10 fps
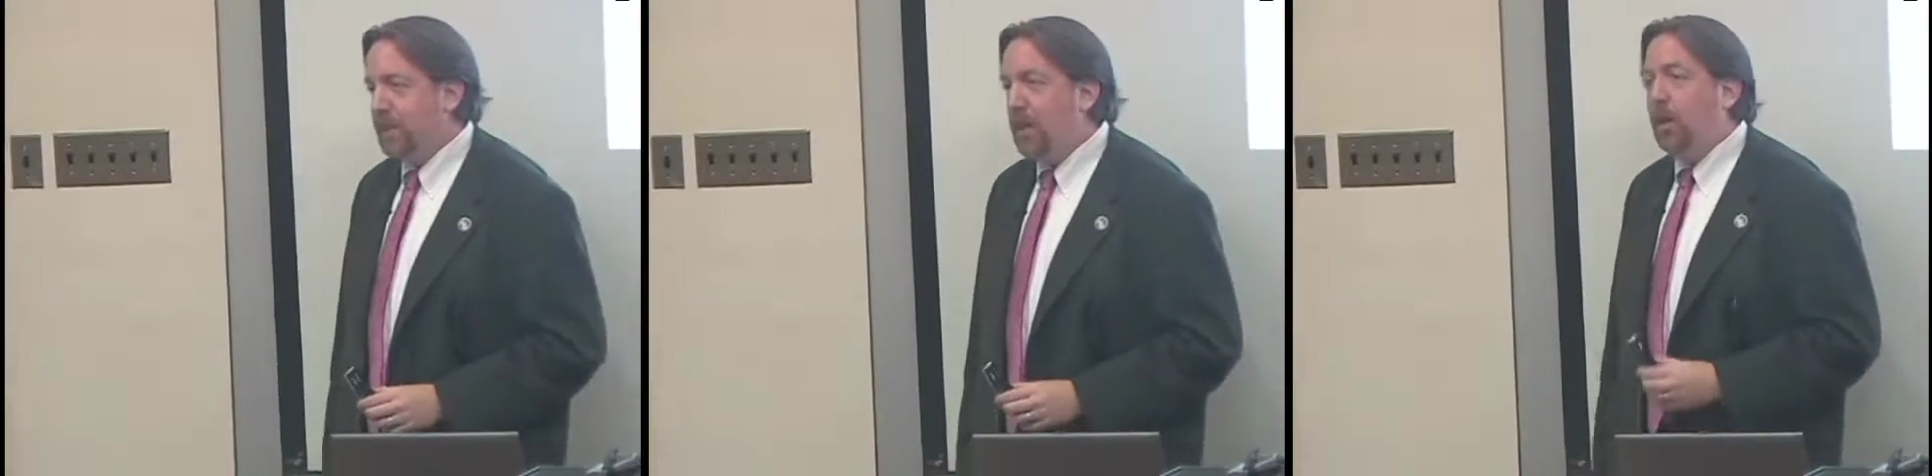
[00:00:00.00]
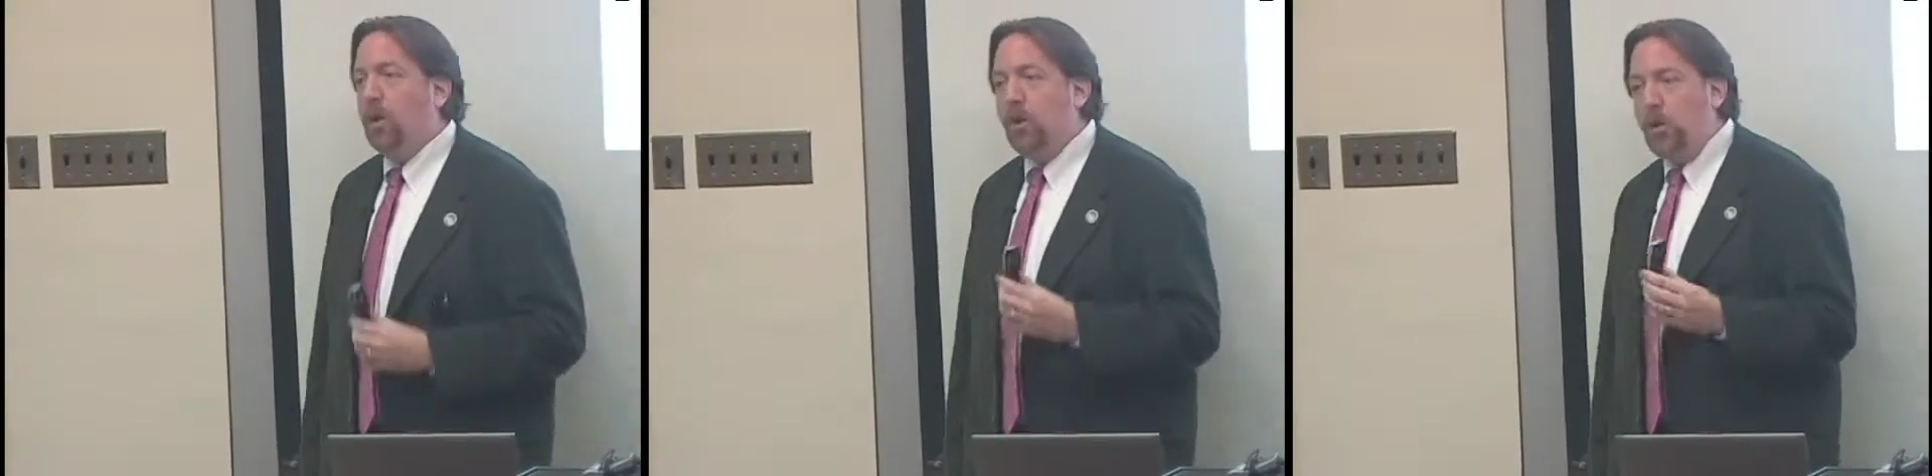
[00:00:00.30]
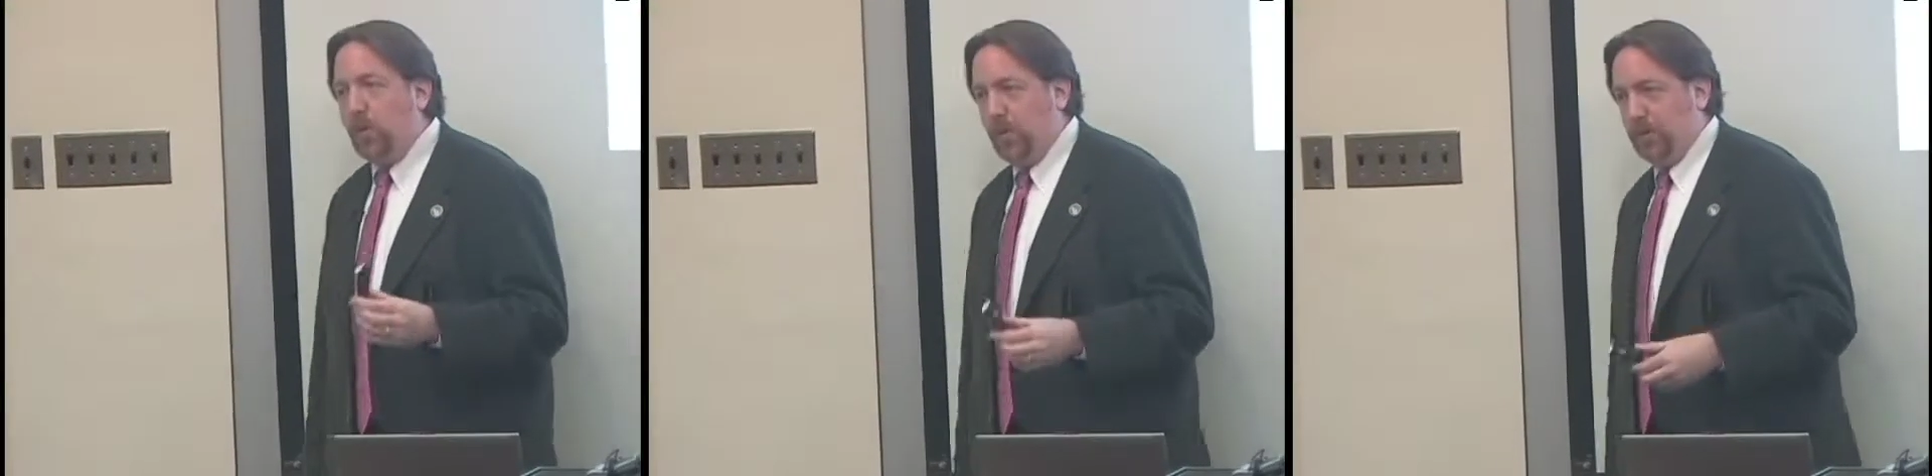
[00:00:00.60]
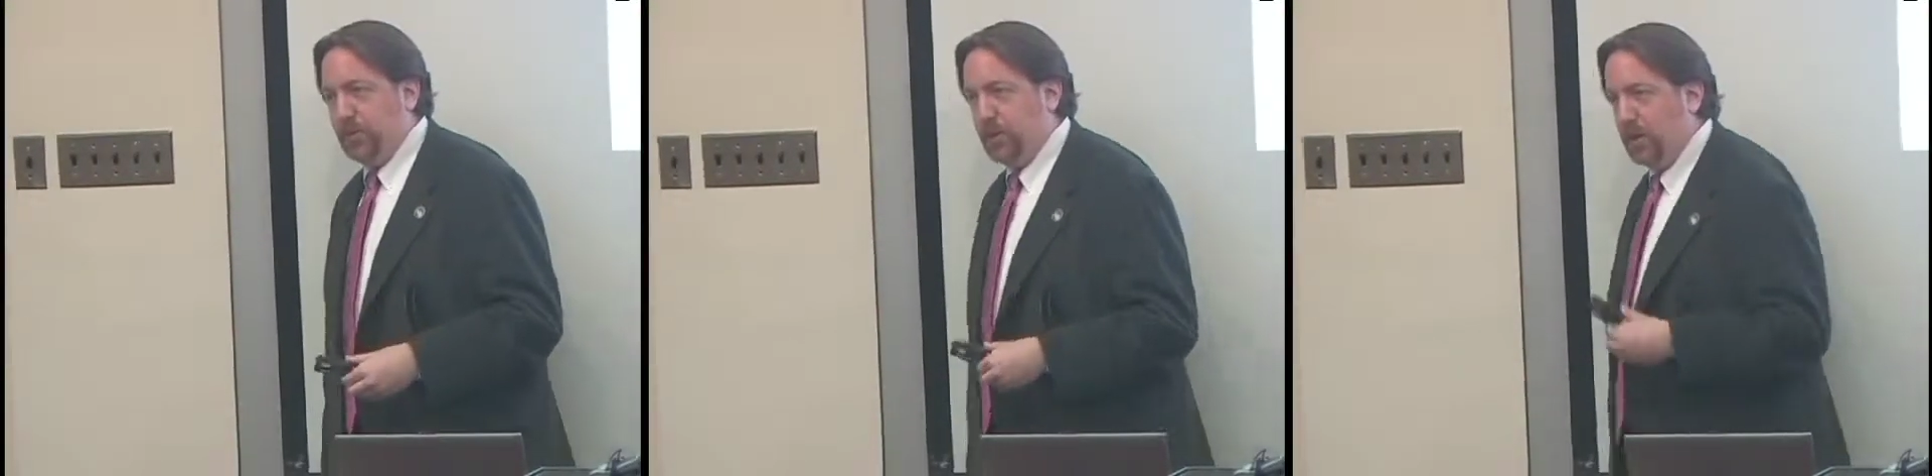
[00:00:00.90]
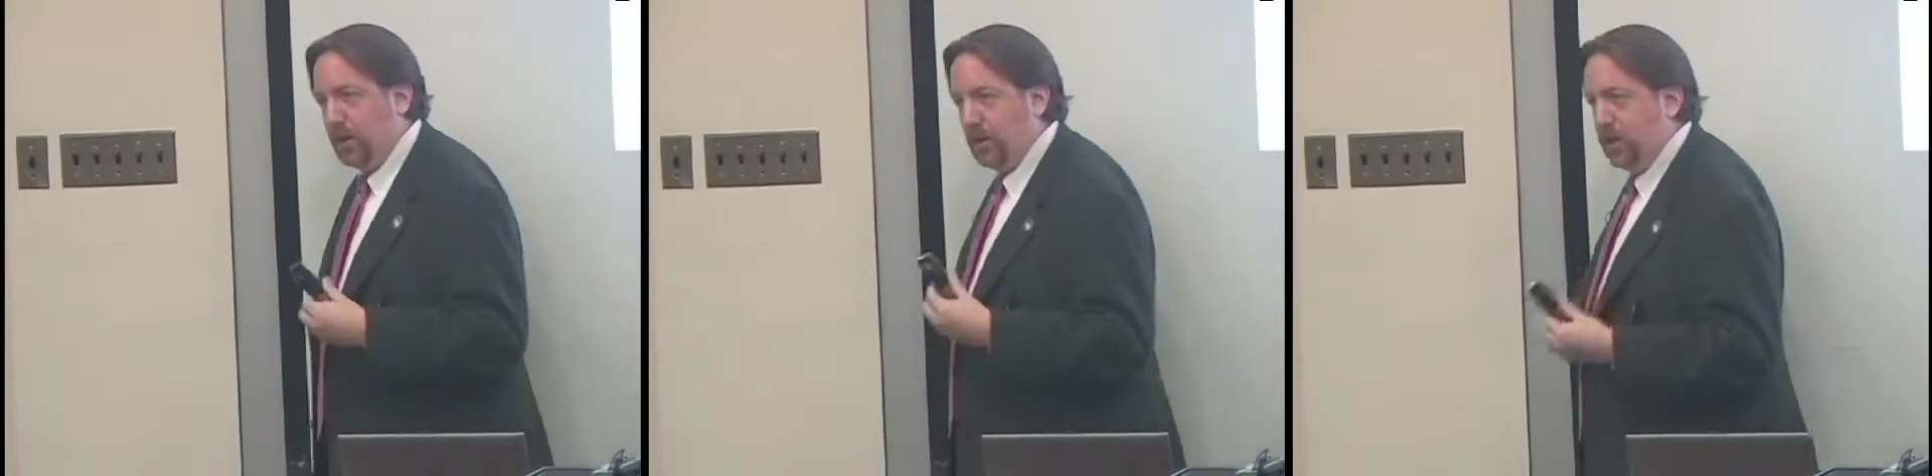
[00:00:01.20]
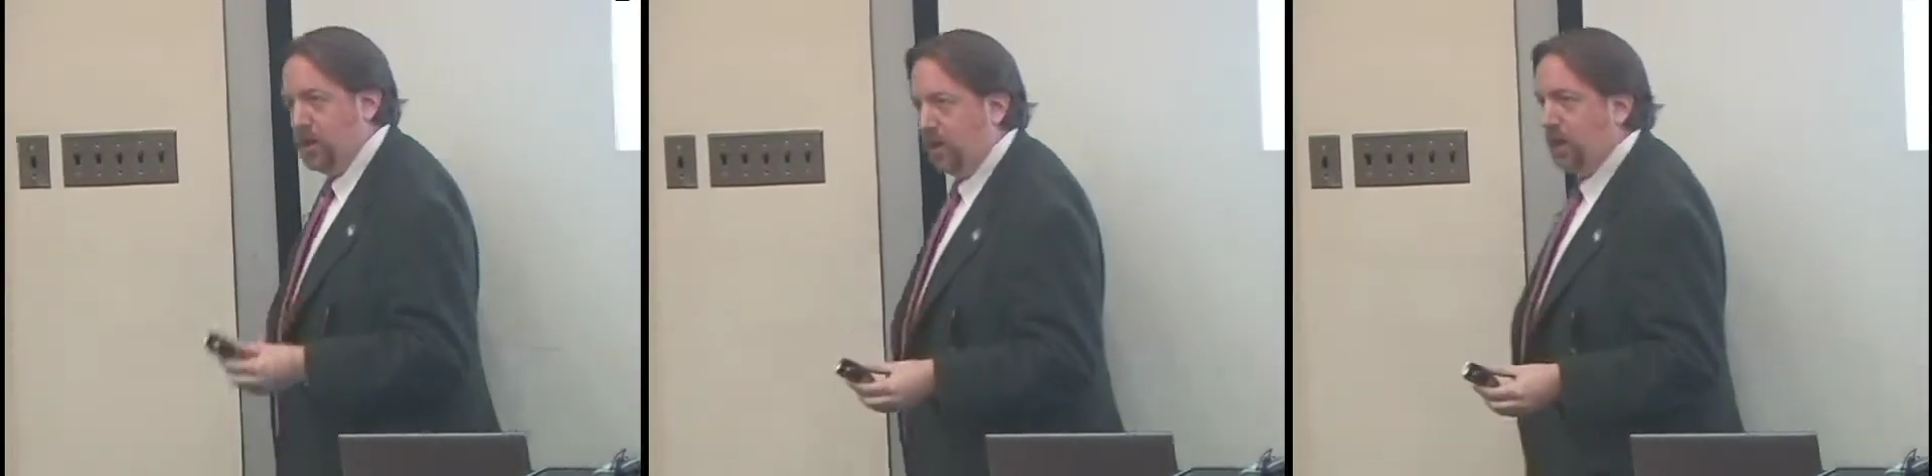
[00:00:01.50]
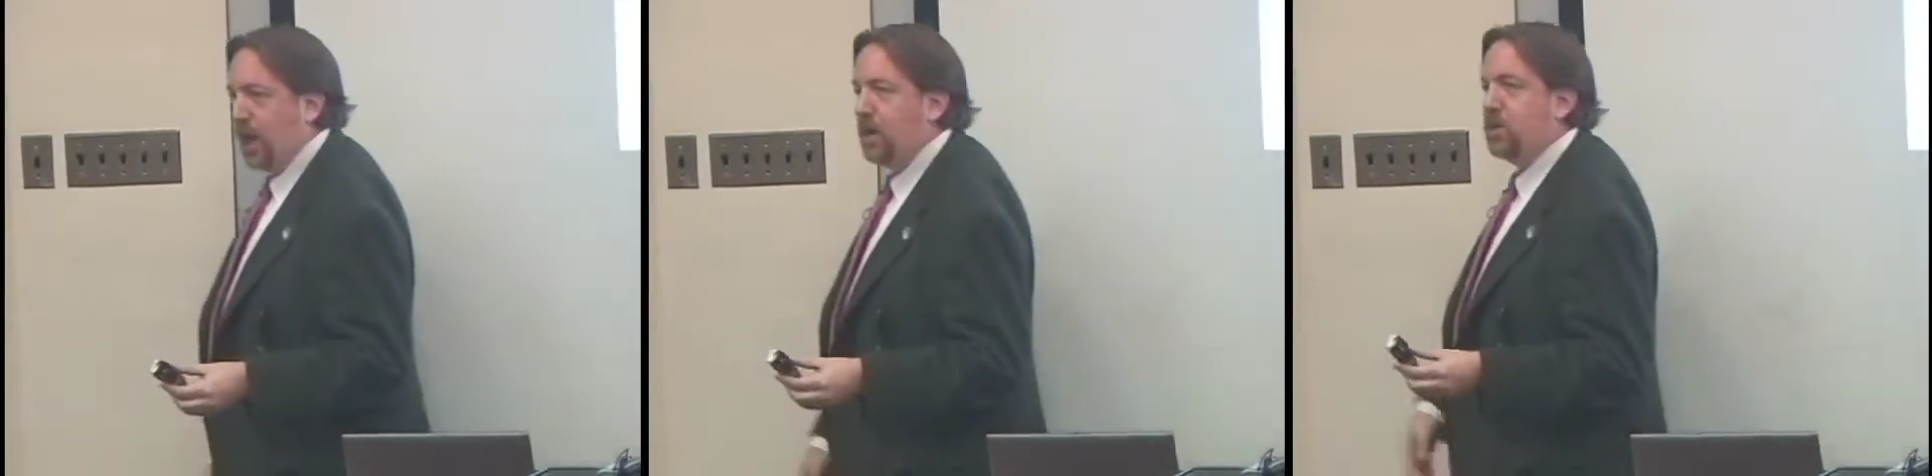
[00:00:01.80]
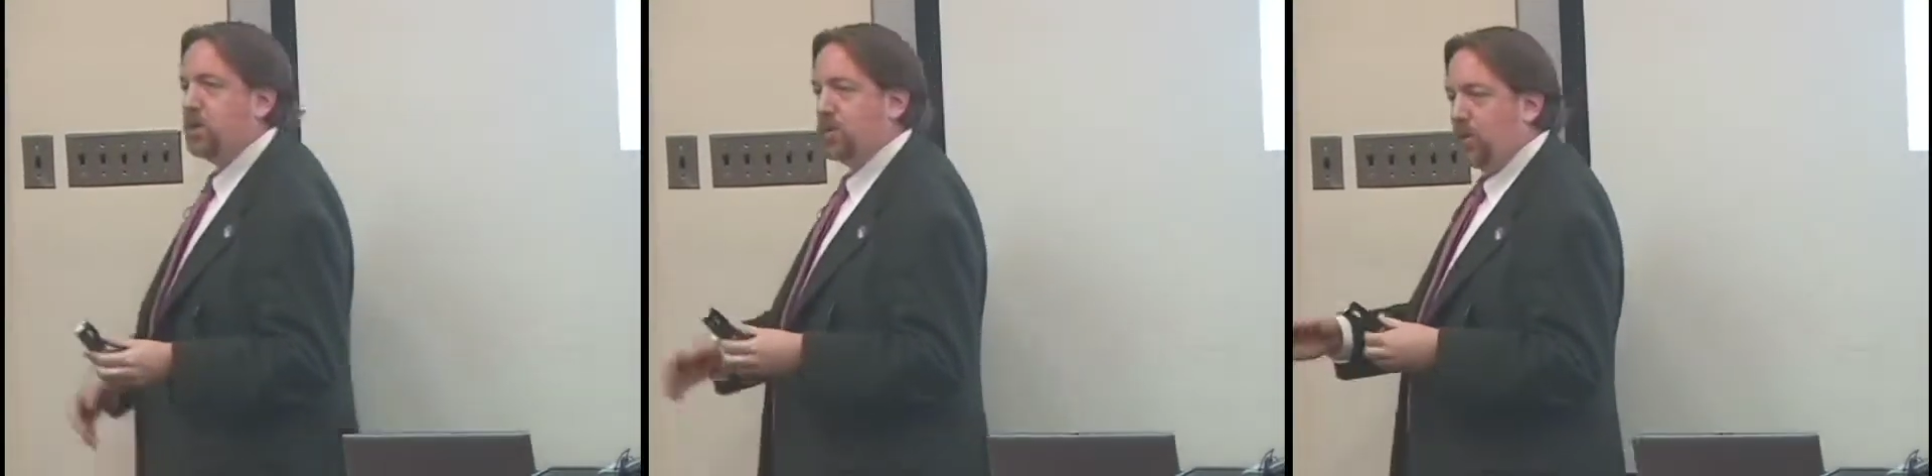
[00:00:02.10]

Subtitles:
He learns. He engages